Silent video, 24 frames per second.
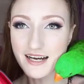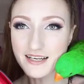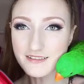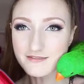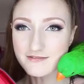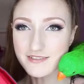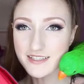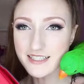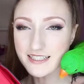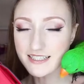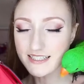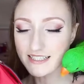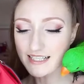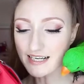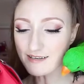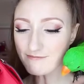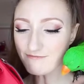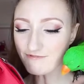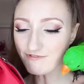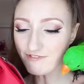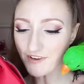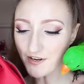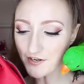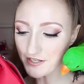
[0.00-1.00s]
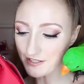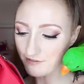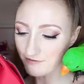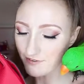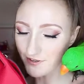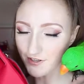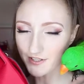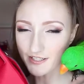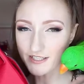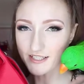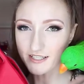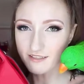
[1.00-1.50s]
I'm really, I'm very,
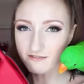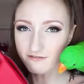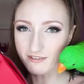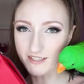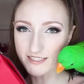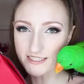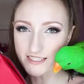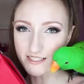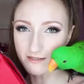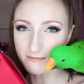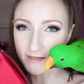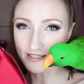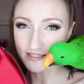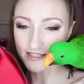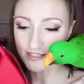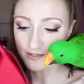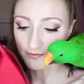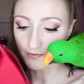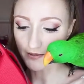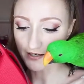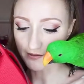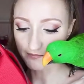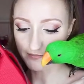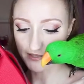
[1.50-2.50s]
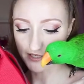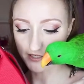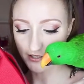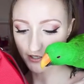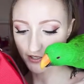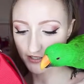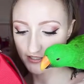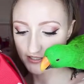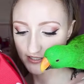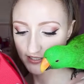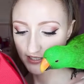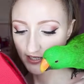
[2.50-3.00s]
very conflicted about this one
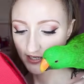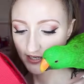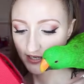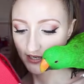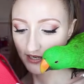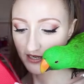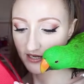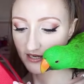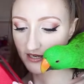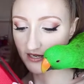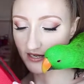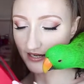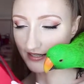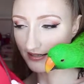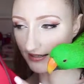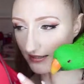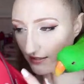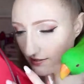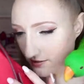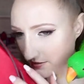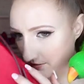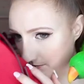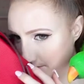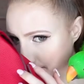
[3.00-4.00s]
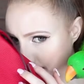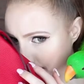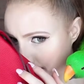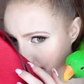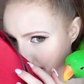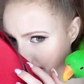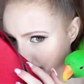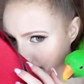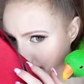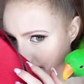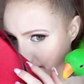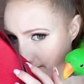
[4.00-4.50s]
because I think
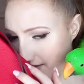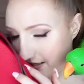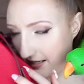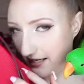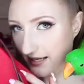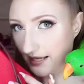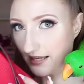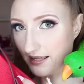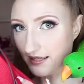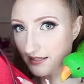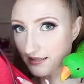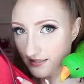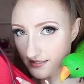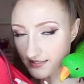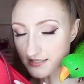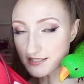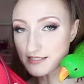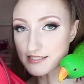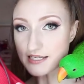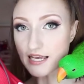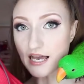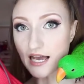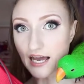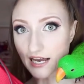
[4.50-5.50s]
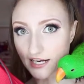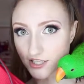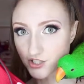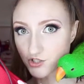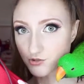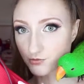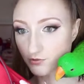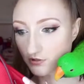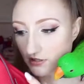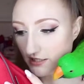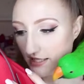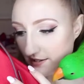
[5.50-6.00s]
this is
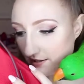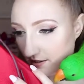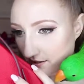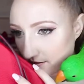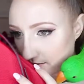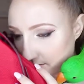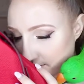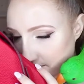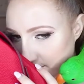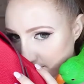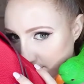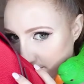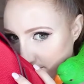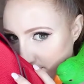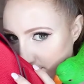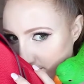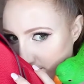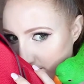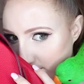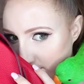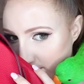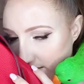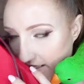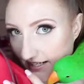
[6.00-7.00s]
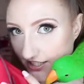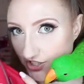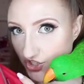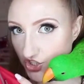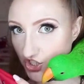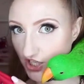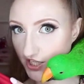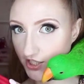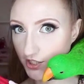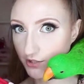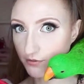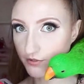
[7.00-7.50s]
actual leather. Like
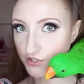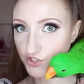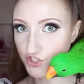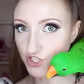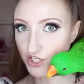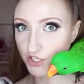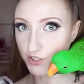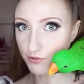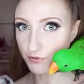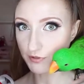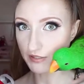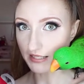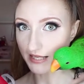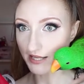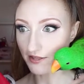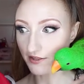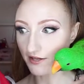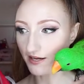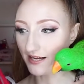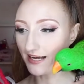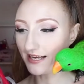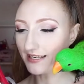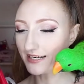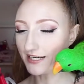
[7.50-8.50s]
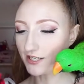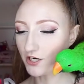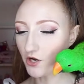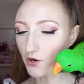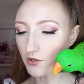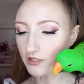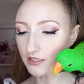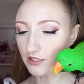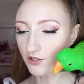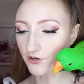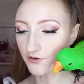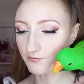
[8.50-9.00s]
genuine, genuine leather. And I
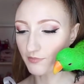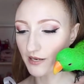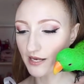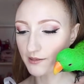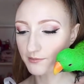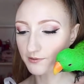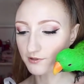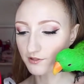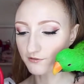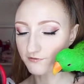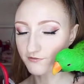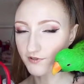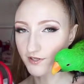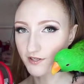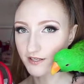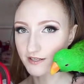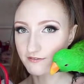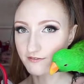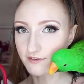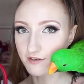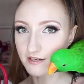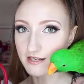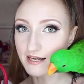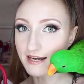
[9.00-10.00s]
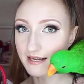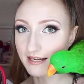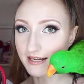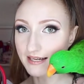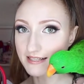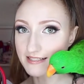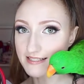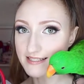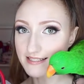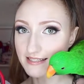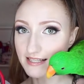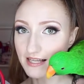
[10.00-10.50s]
know a lot of people are very, very
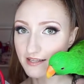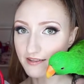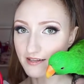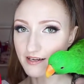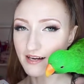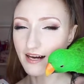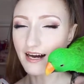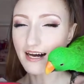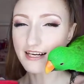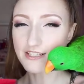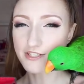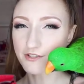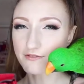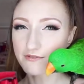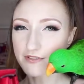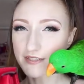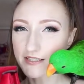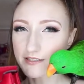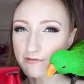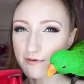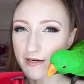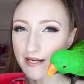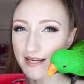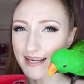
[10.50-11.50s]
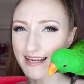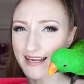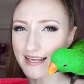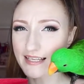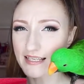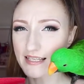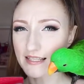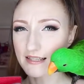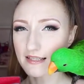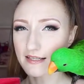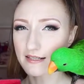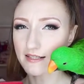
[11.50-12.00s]
against leather. I don't really wear
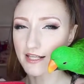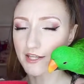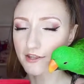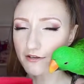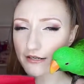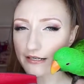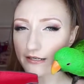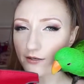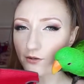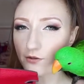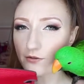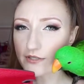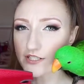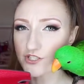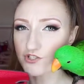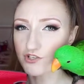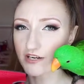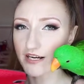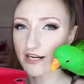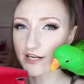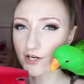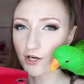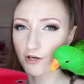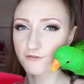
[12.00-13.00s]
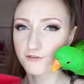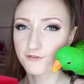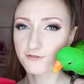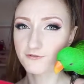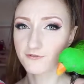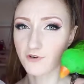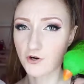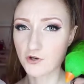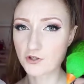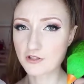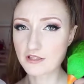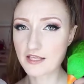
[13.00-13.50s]
anything leather. I always try and go for
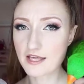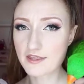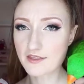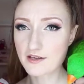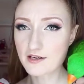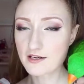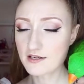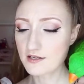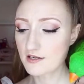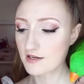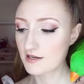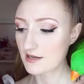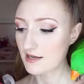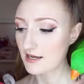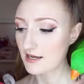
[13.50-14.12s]
faux leather.